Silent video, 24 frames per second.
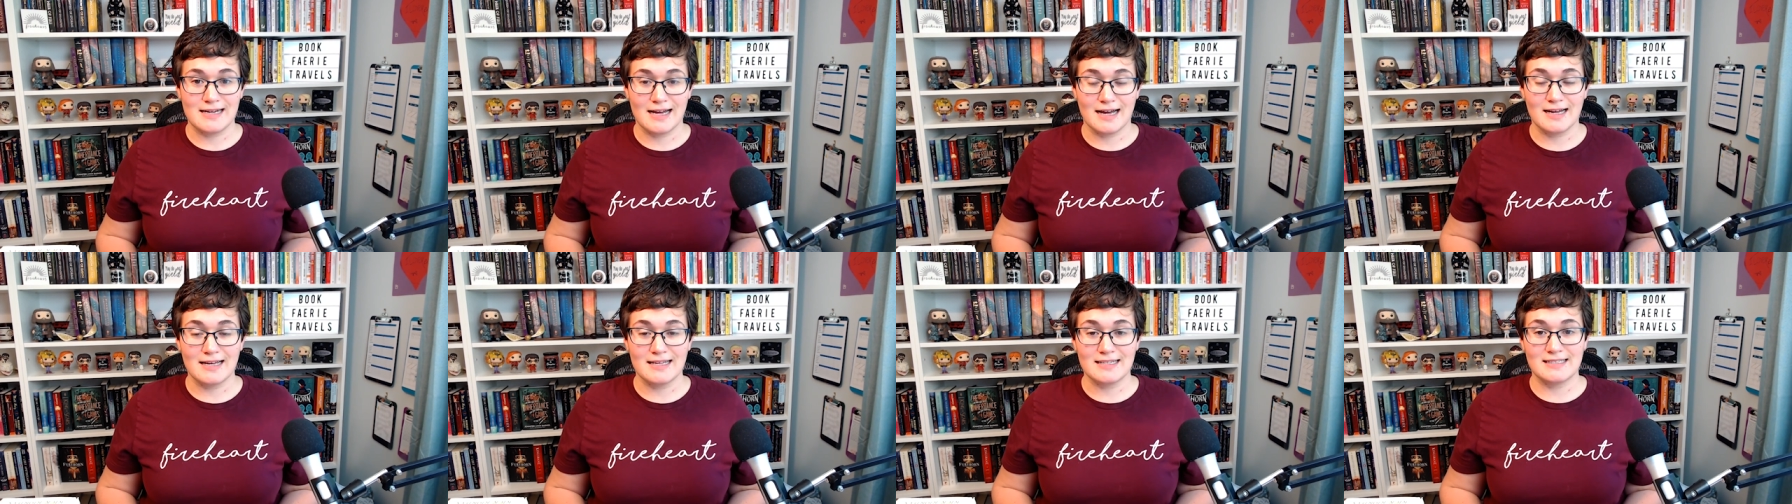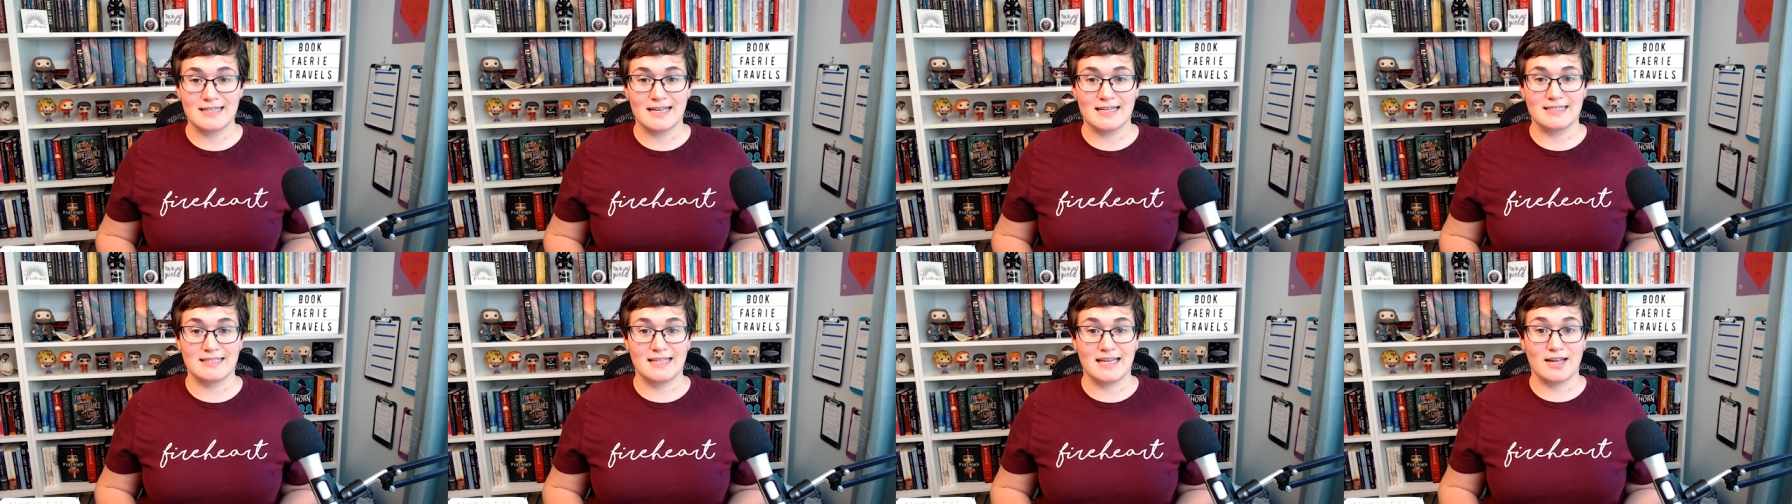does
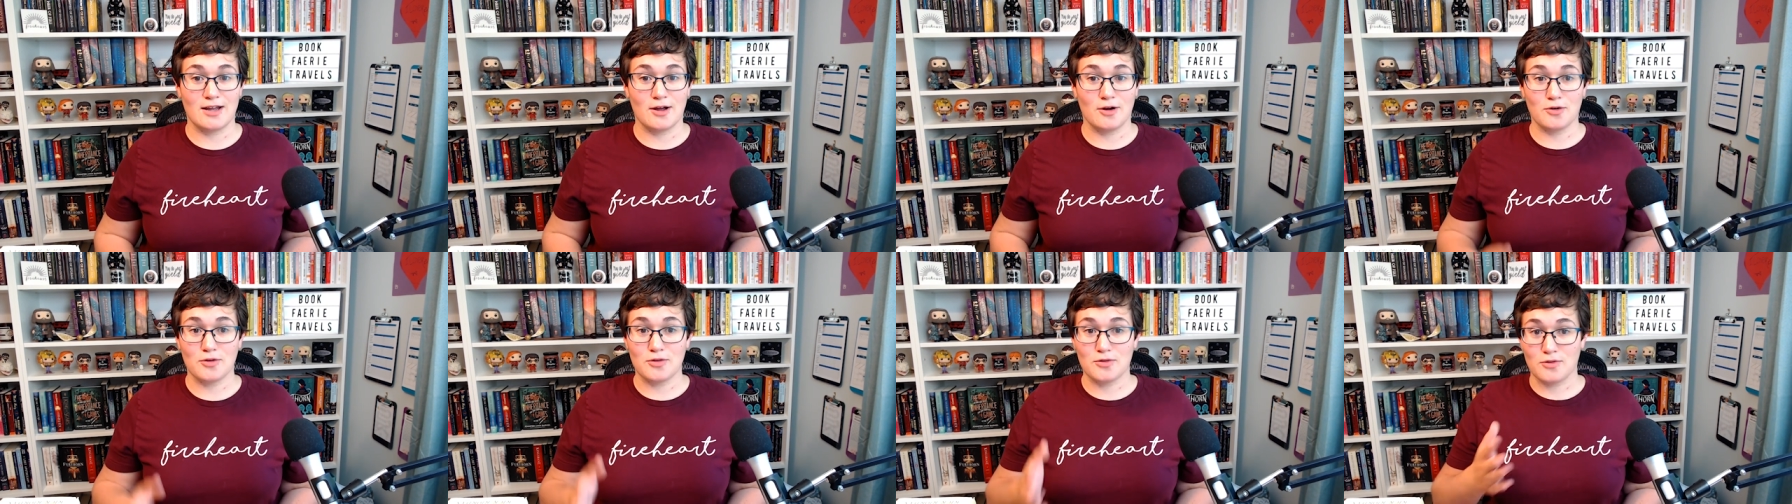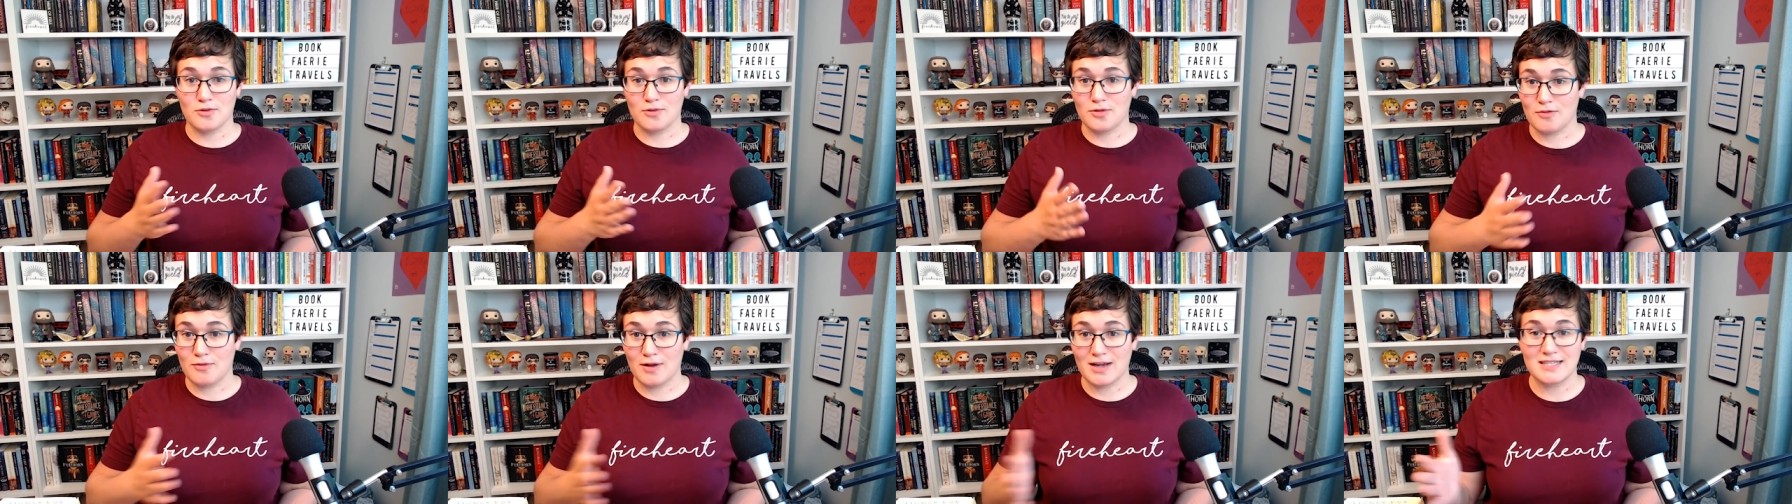as they go
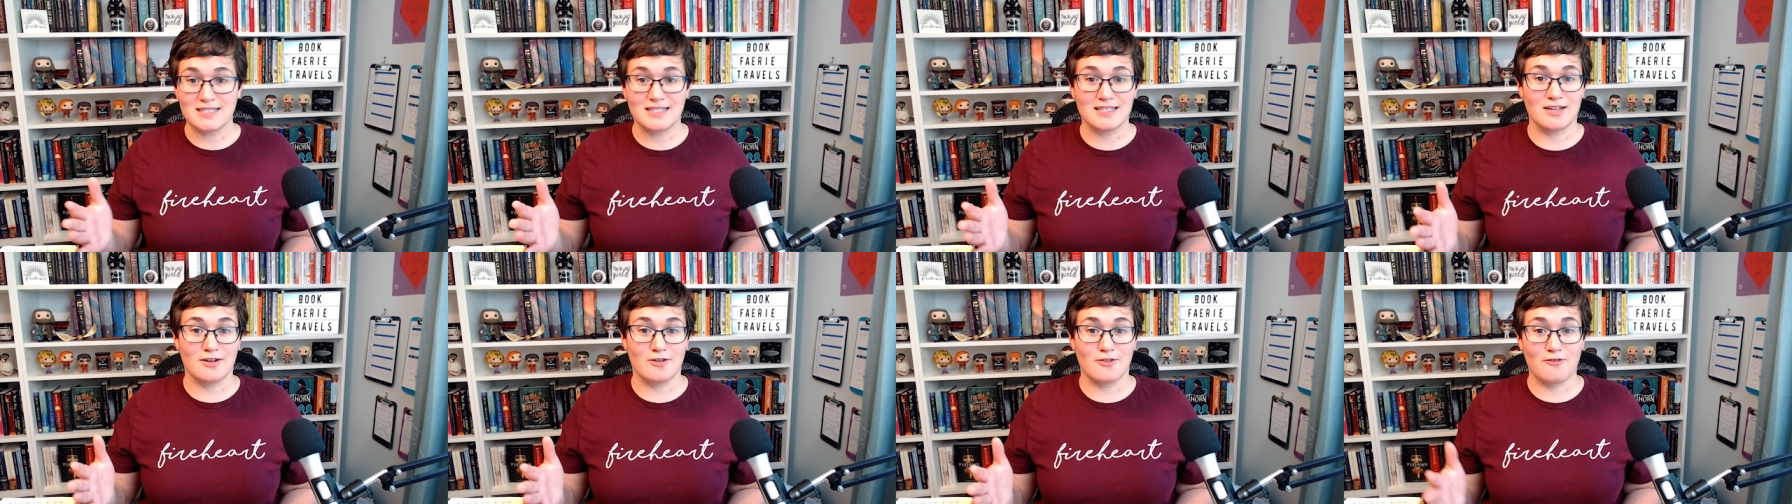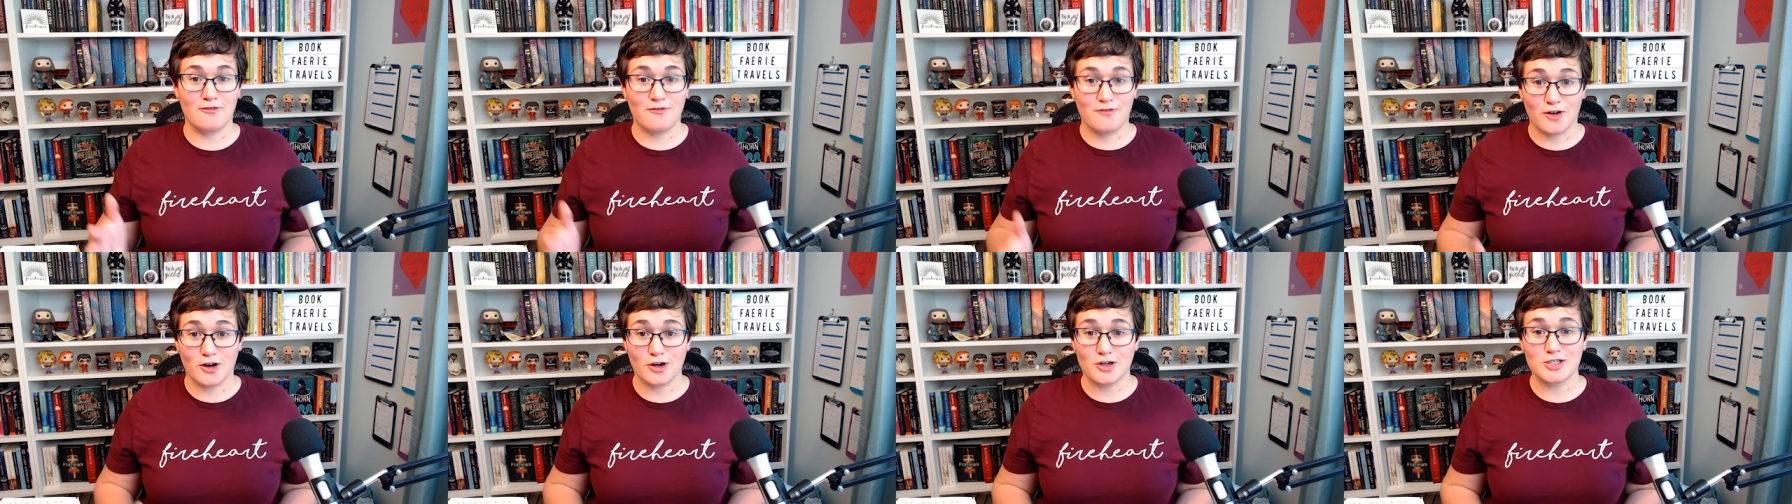through the rest of their
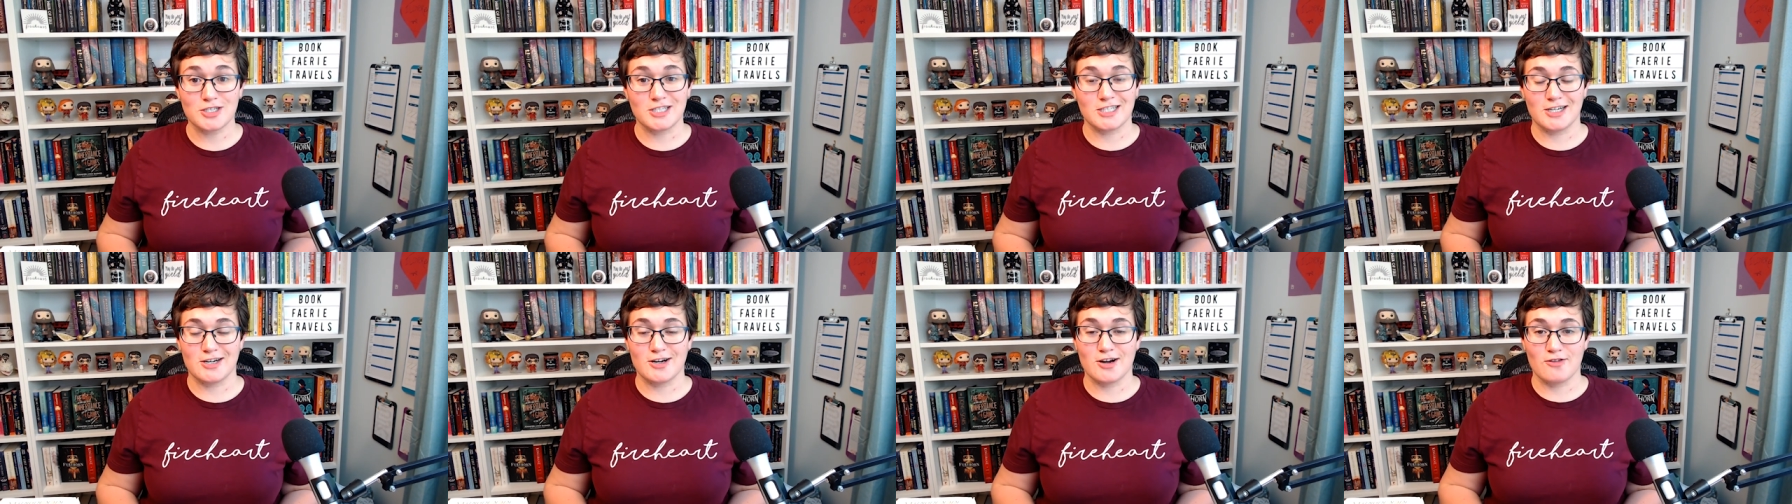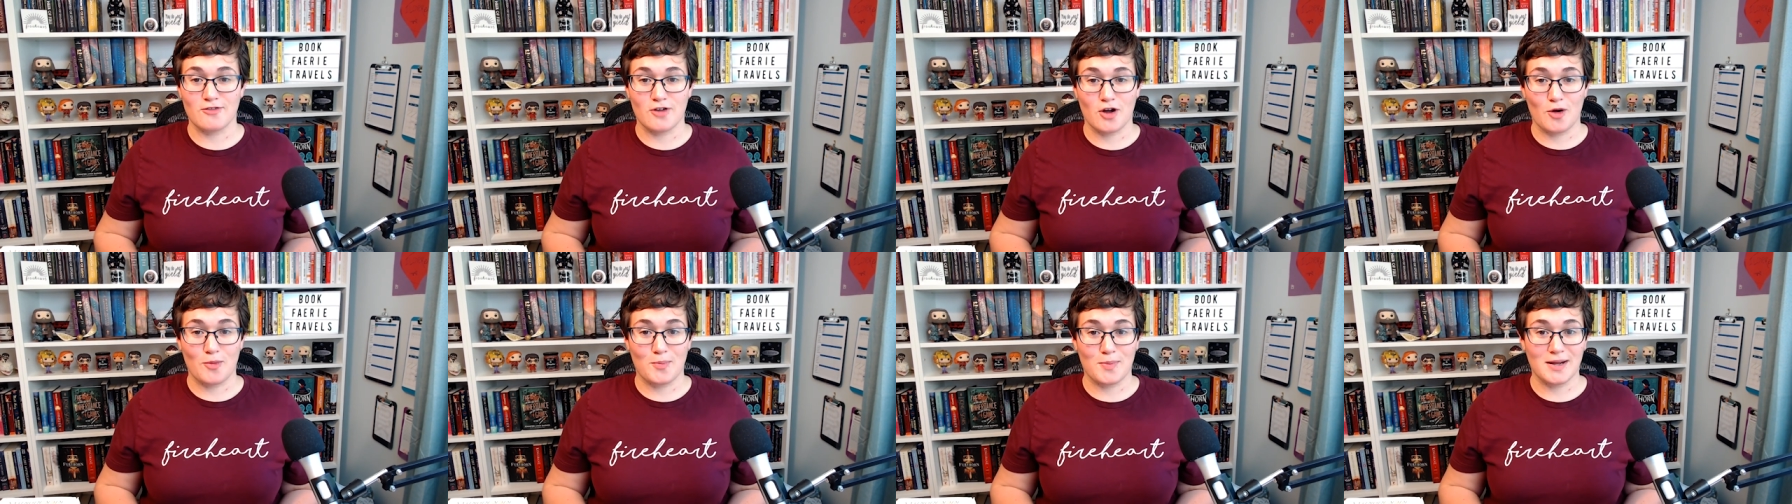first year
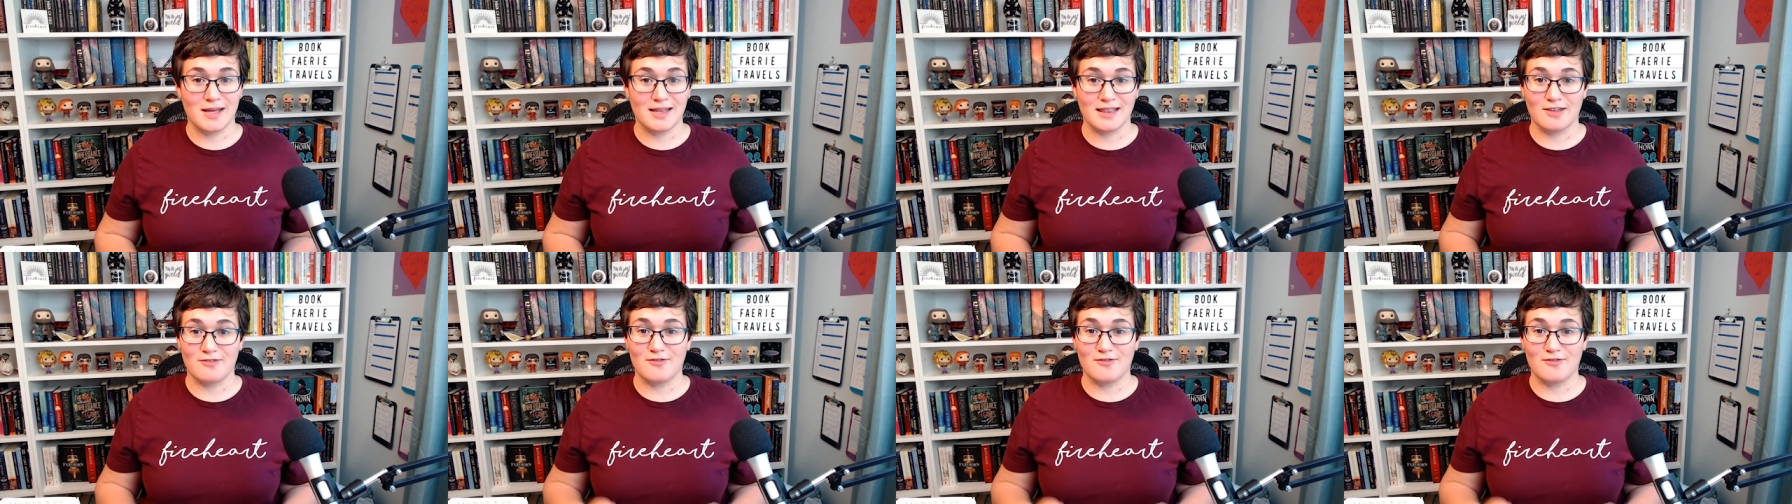of opening.